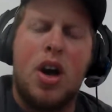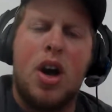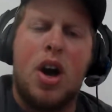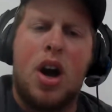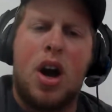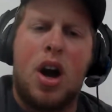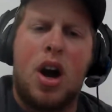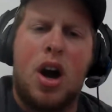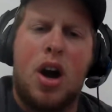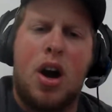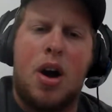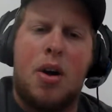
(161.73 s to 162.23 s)

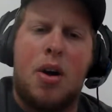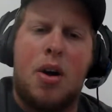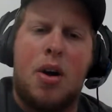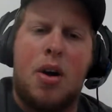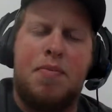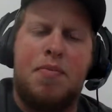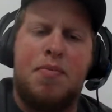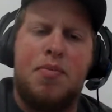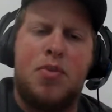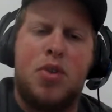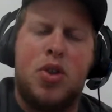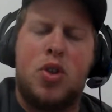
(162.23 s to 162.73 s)

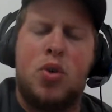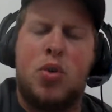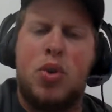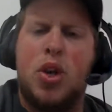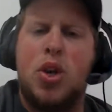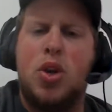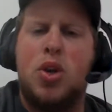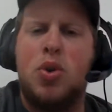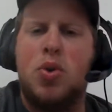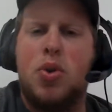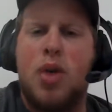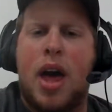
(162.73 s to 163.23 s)
so when
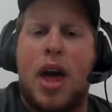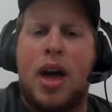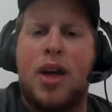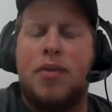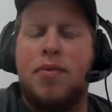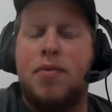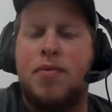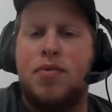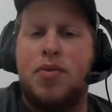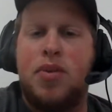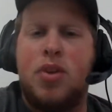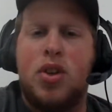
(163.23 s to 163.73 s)
you do
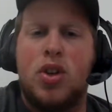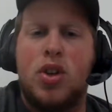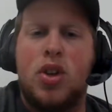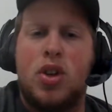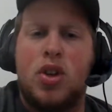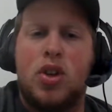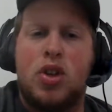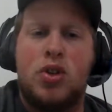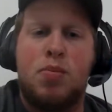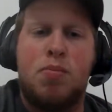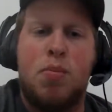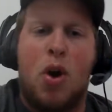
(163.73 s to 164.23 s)
that,
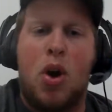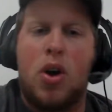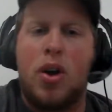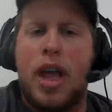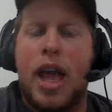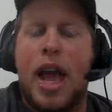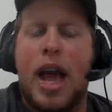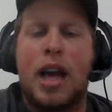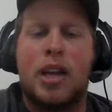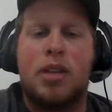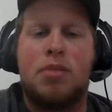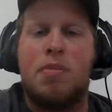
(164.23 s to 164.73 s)
small
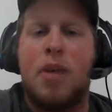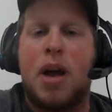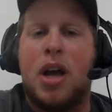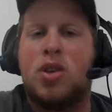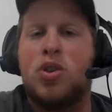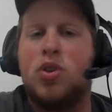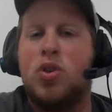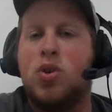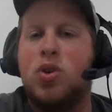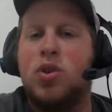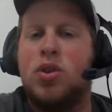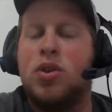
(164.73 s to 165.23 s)

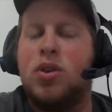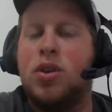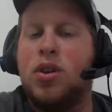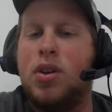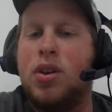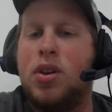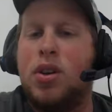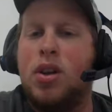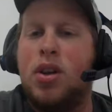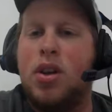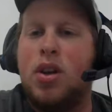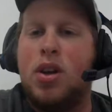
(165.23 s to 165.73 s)
Castmasters,
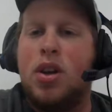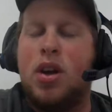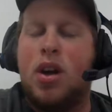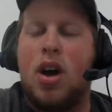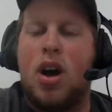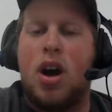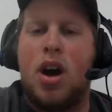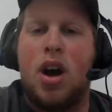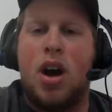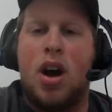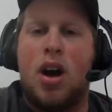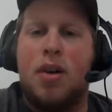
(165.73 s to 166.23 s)

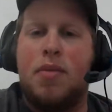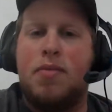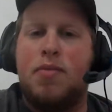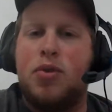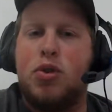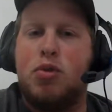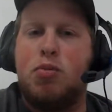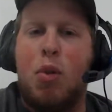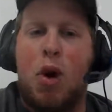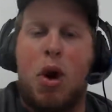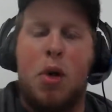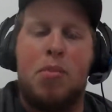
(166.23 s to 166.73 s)

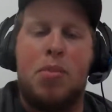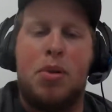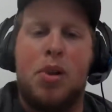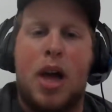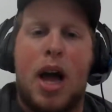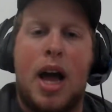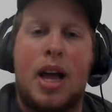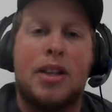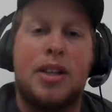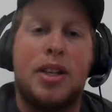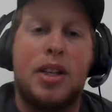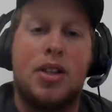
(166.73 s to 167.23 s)
small
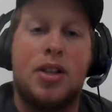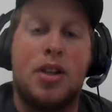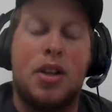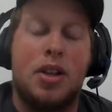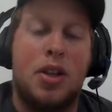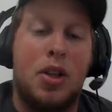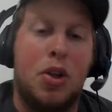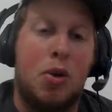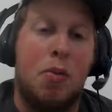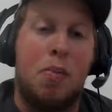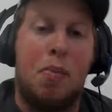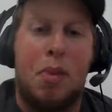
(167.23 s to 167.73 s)
plastics,
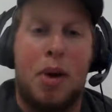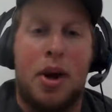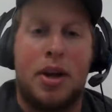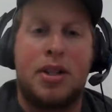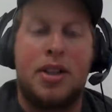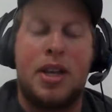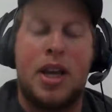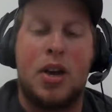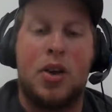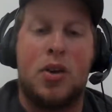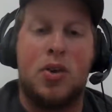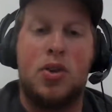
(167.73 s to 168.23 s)
little
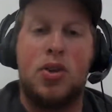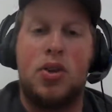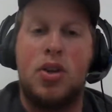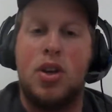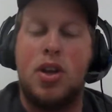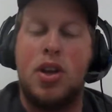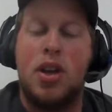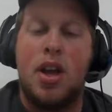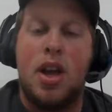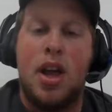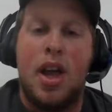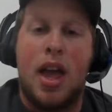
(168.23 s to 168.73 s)
bucktails,
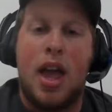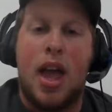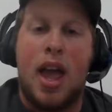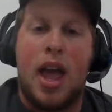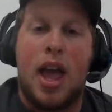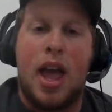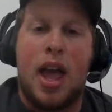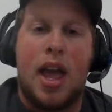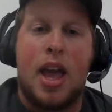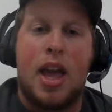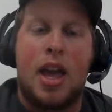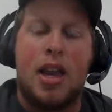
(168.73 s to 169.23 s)

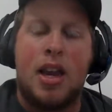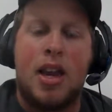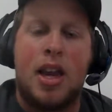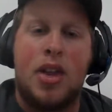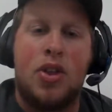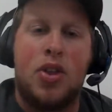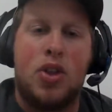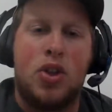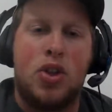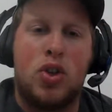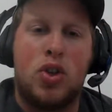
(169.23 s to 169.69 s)
and and